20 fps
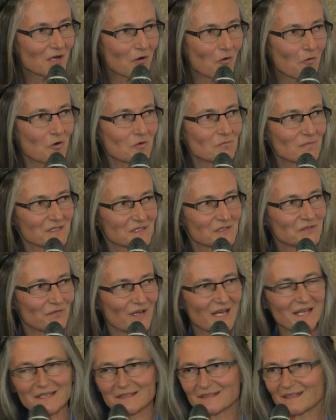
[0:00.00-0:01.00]
We all must
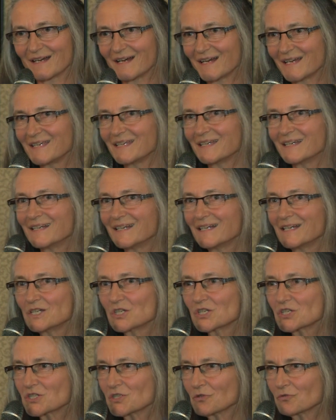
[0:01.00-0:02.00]
fight. I
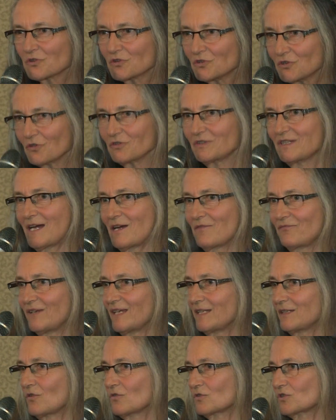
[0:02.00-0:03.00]
should not
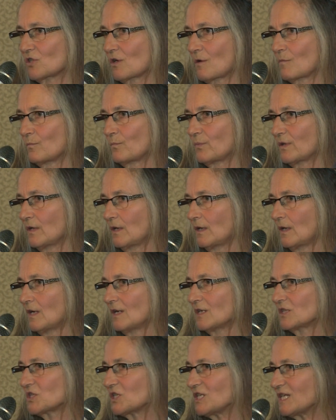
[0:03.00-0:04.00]
have let her jump.
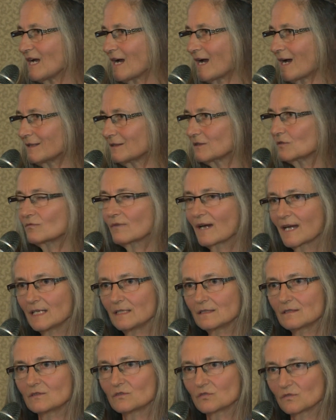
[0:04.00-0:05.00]
She had the
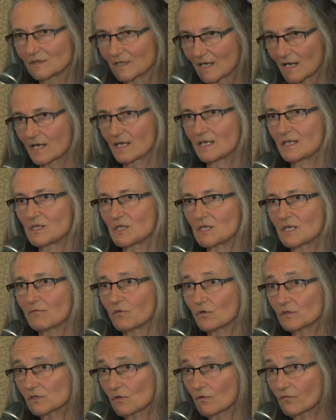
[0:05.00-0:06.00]
right to die.
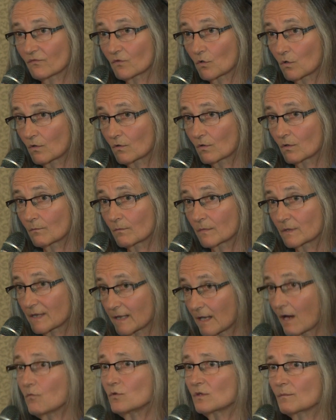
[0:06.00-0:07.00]
She was of
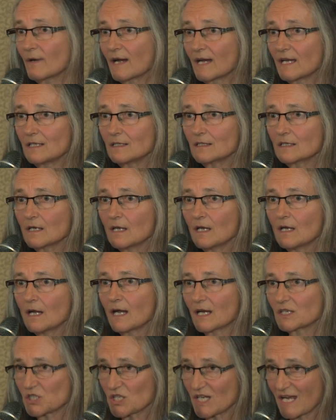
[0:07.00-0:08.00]
sound mind,
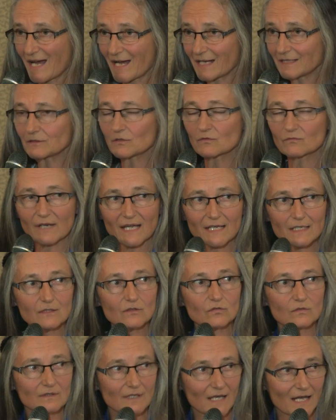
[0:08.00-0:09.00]
and she had the
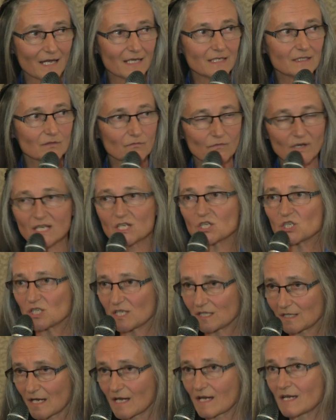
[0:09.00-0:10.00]
right to die the way
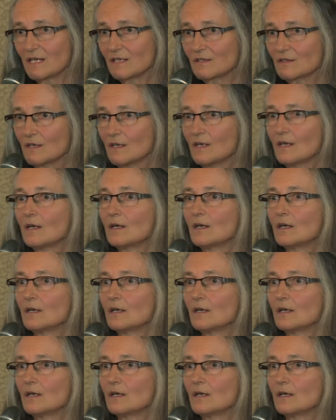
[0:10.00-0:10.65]
she died,